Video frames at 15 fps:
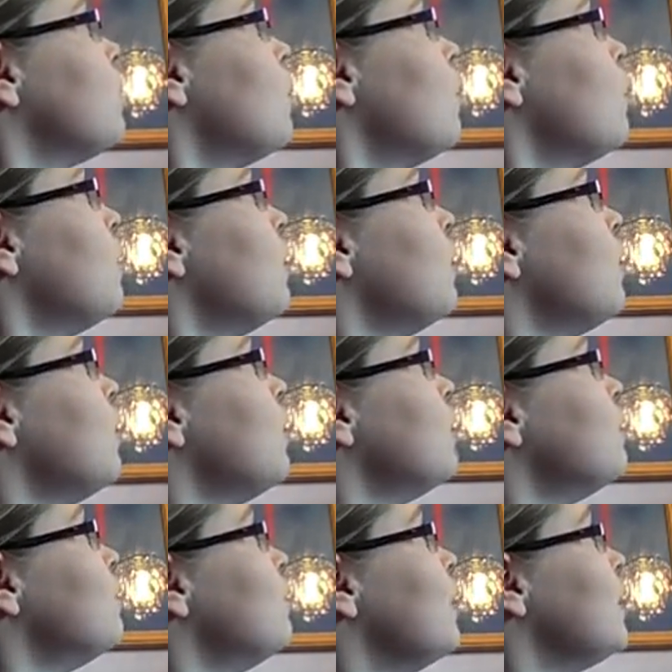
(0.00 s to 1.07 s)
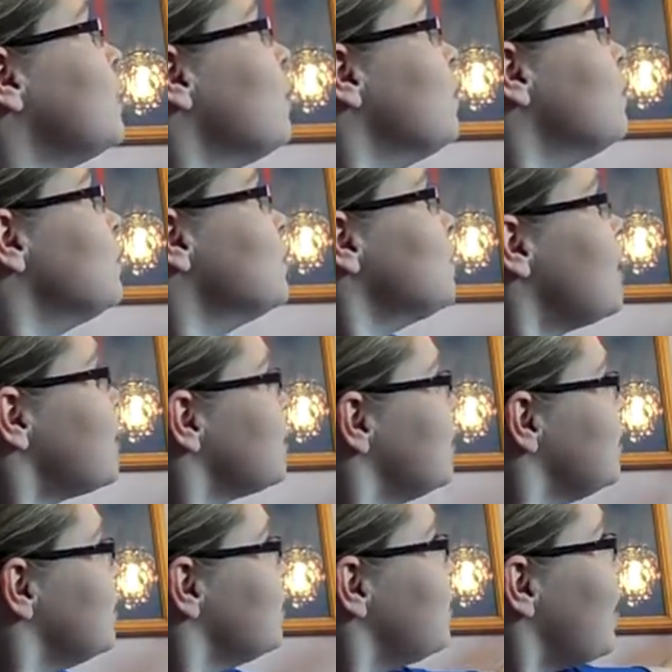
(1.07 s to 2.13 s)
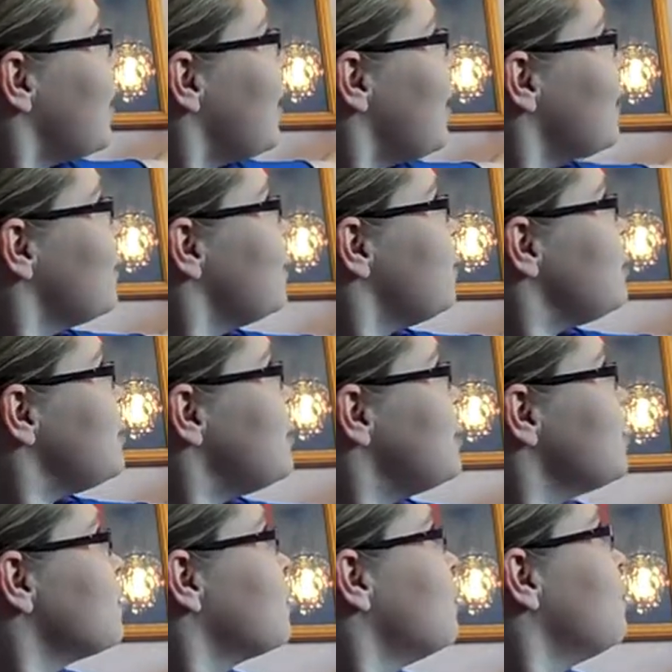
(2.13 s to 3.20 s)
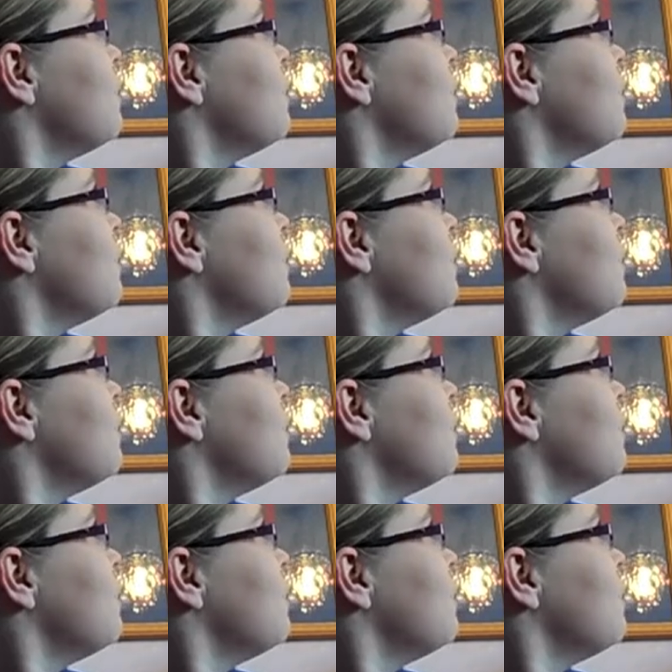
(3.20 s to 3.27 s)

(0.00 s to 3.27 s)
ago. Wait, that was last season, but I had two seasons